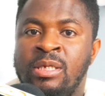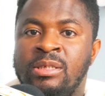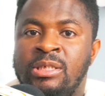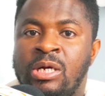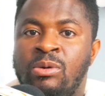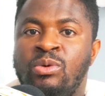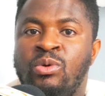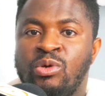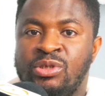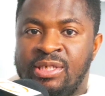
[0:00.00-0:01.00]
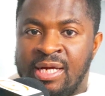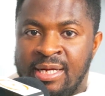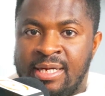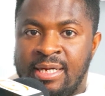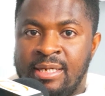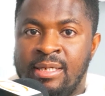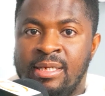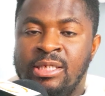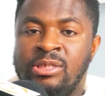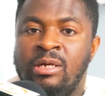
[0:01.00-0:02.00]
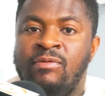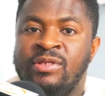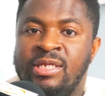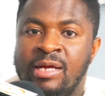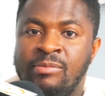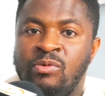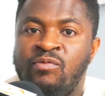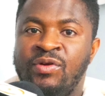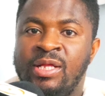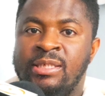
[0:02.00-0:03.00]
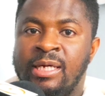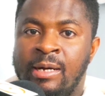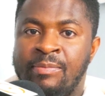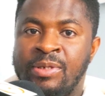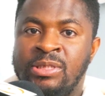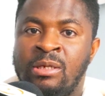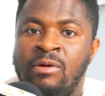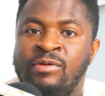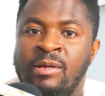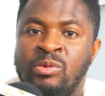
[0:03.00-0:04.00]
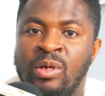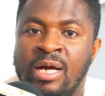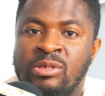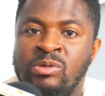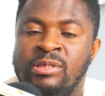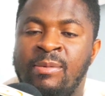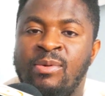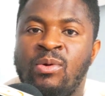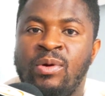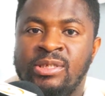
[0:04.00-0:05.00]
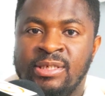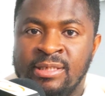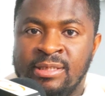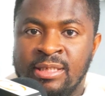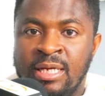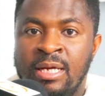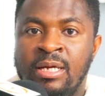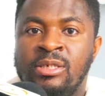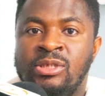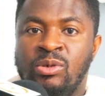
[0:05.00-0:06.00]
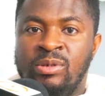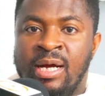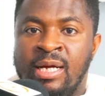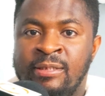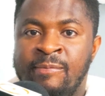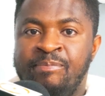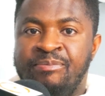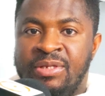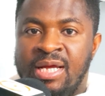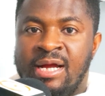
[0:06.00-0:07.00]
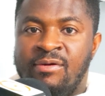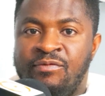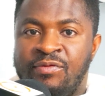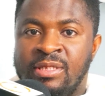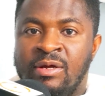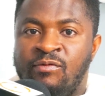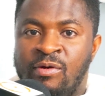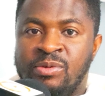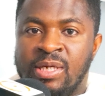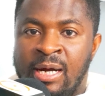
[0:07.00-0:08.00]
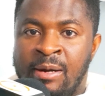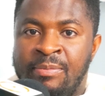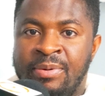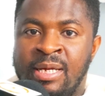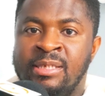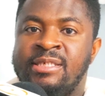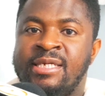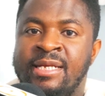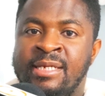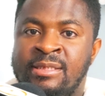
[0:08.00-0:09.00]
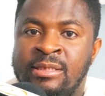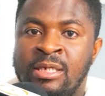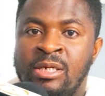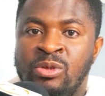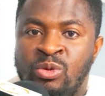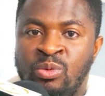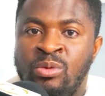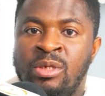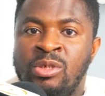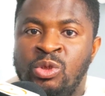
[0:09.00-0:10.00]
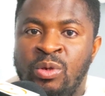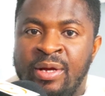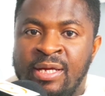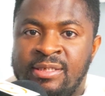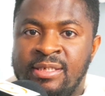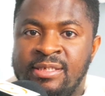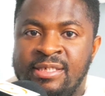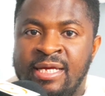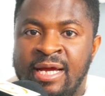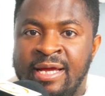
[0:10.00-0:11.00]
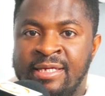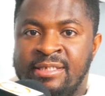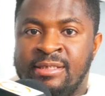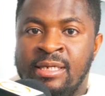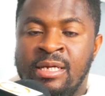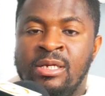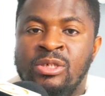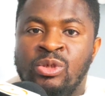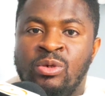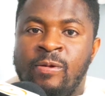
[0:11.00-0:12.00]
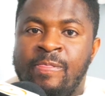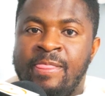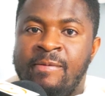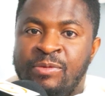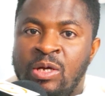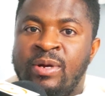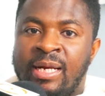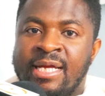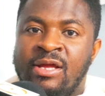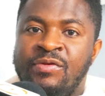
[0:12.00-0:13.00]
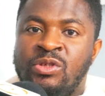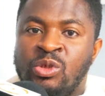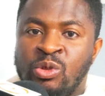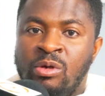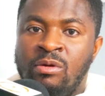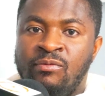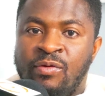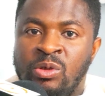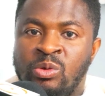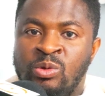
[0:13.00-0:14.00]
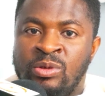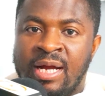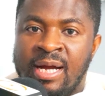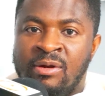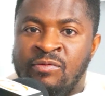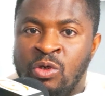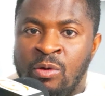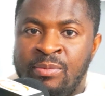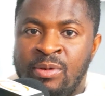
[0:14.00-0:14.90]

they will cross-check. Instead of them to fill it up, instead of them to ask you some questions so that they can fill the forms up and send it to USCIS. So they would rather give it to you for you to do that kind of job.